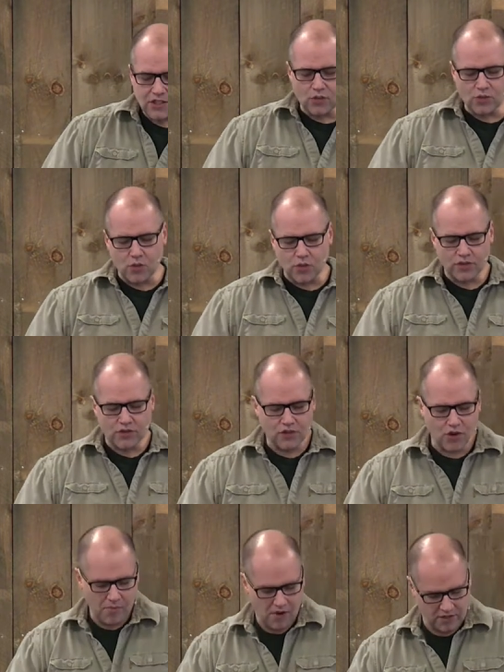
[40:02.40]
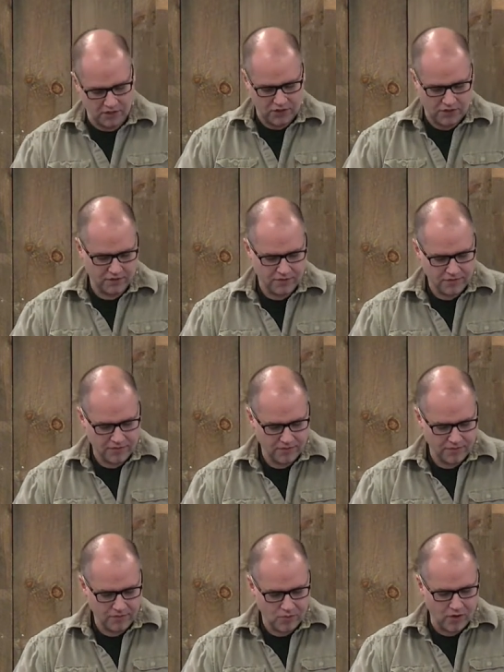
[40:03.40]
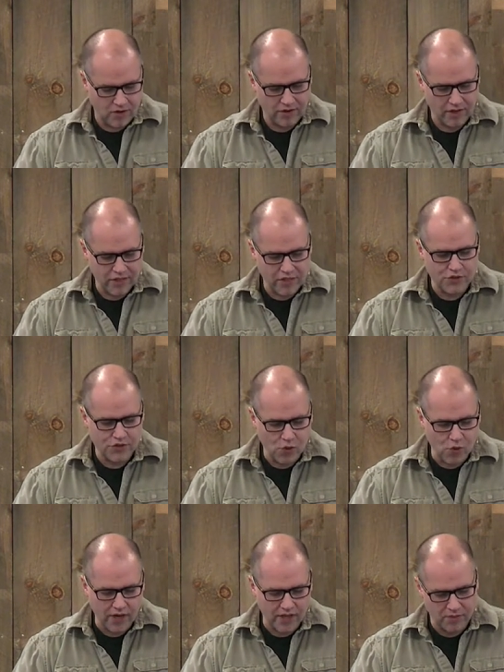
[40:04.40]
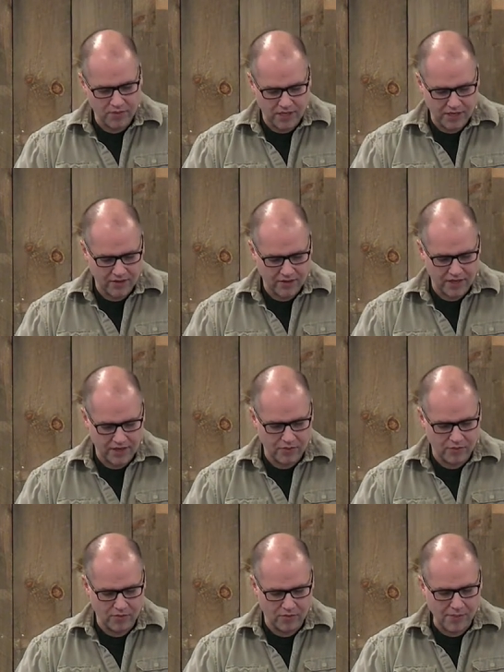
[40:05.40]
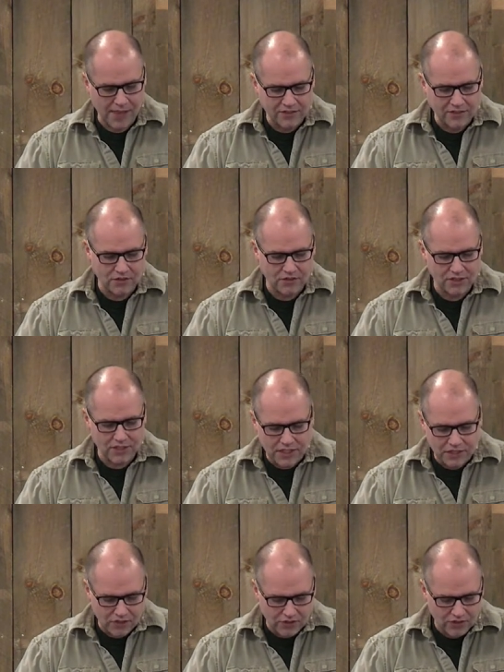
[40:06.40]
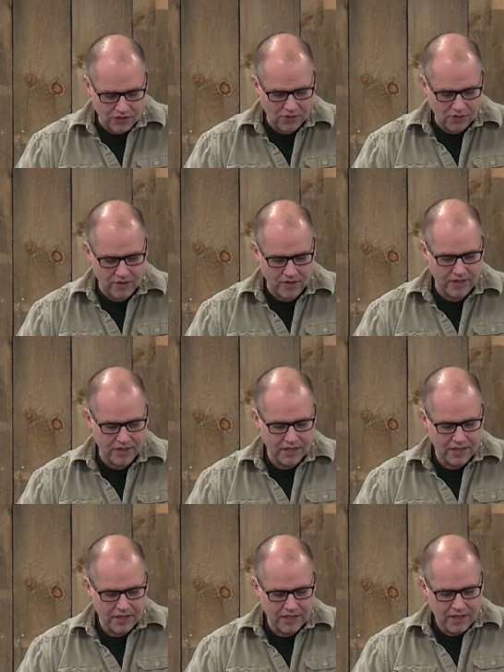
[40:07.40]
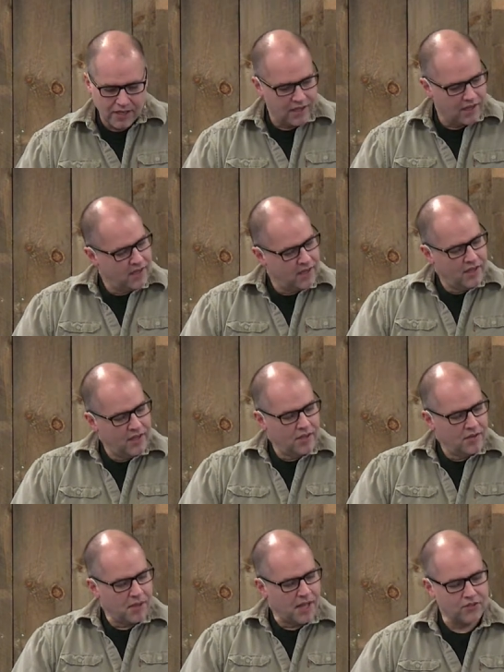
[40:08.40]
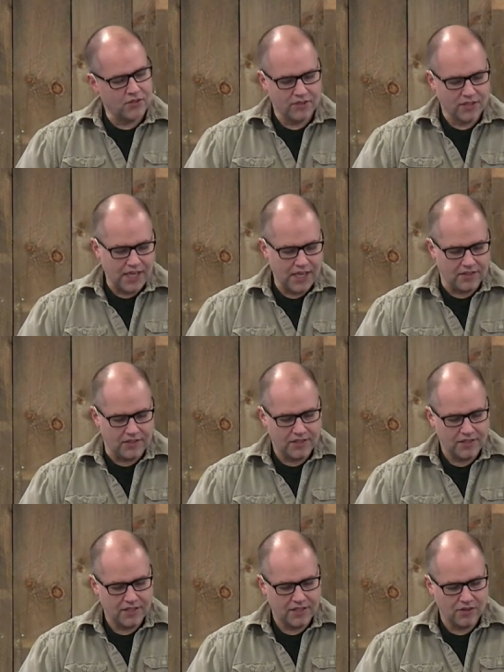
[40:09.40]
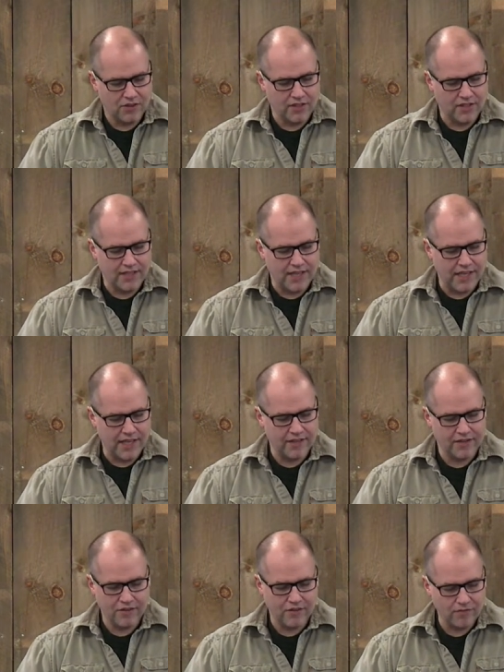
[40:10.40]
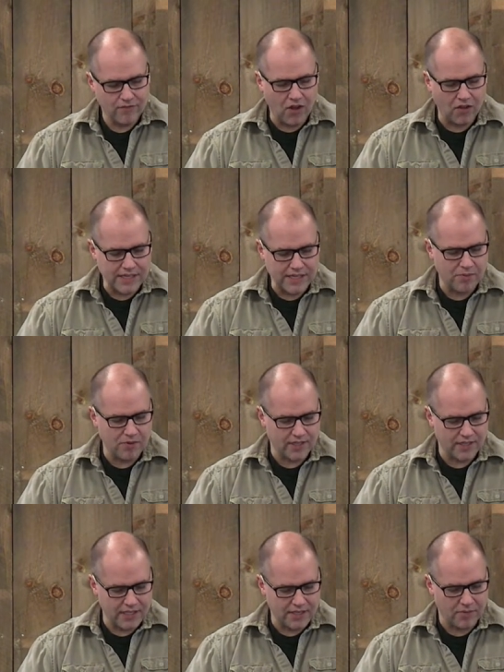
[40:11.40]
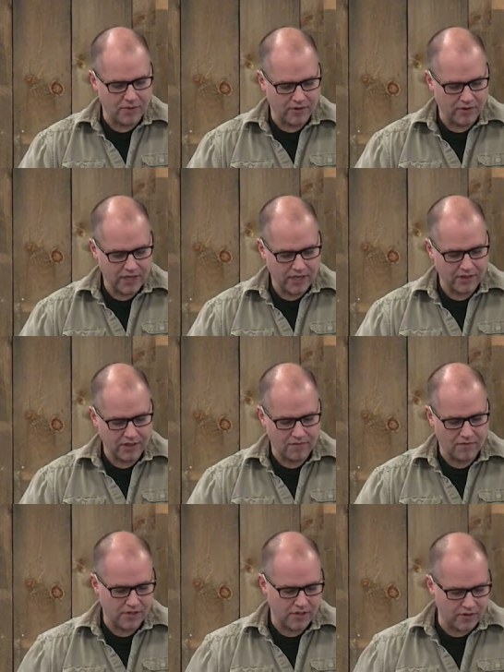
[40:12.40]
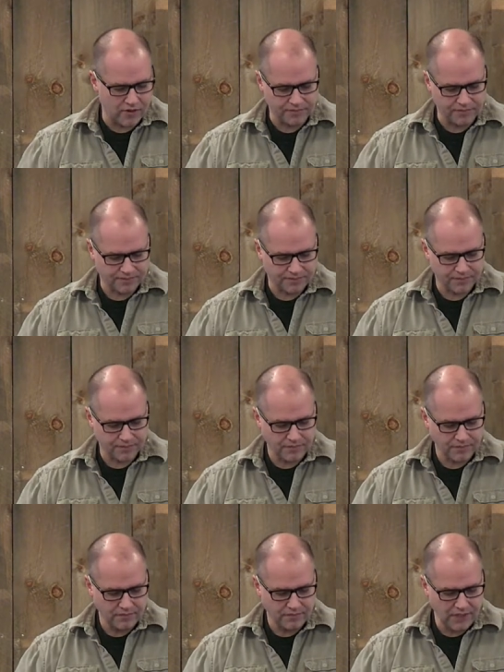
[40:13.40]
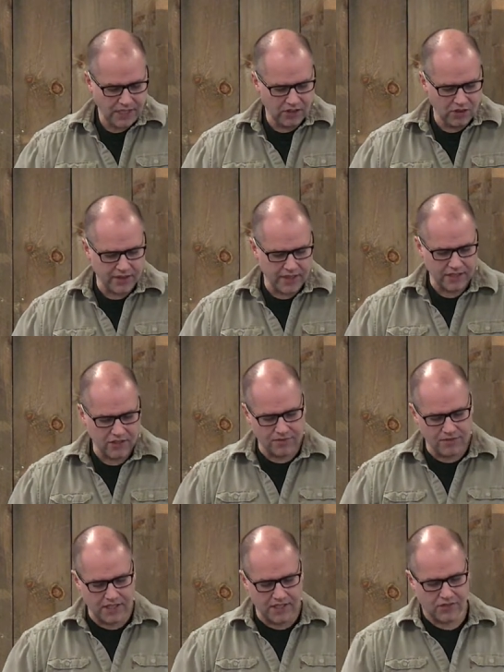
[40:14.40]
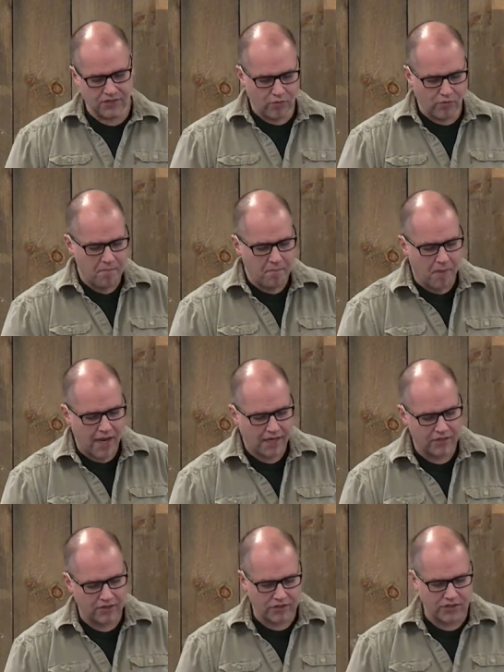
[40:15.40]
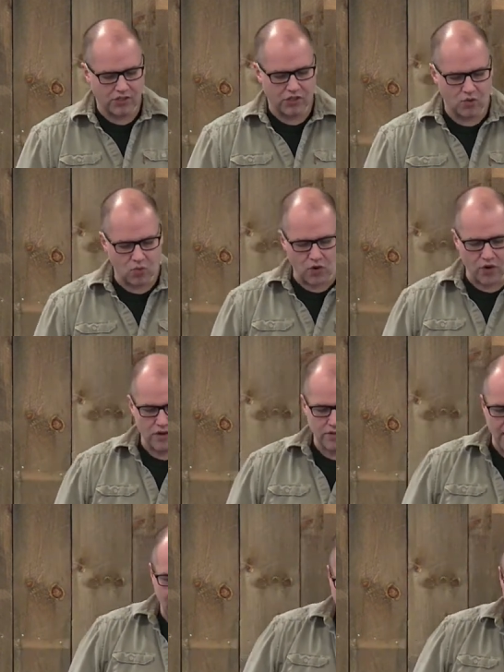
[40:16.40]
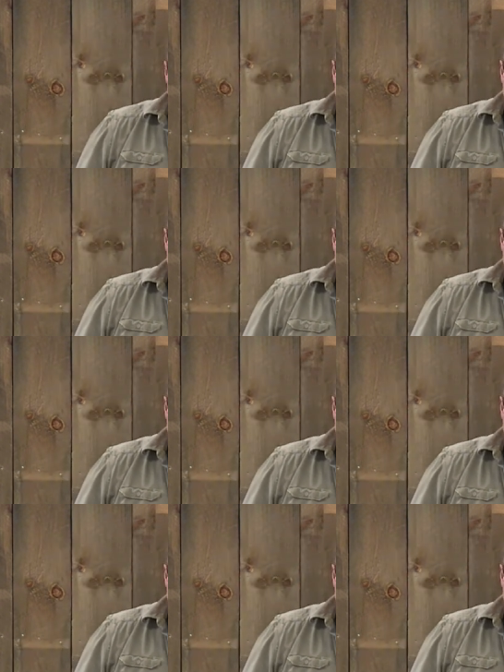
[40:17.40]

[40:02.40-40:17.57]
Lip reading: you, Lord, so much for the joy that we hear in that other room. Bless those teachers, Lord. Bless those kids, Lord, that they fall deeper and deeper in love with you. And Lord, thank you for these reminders in your word that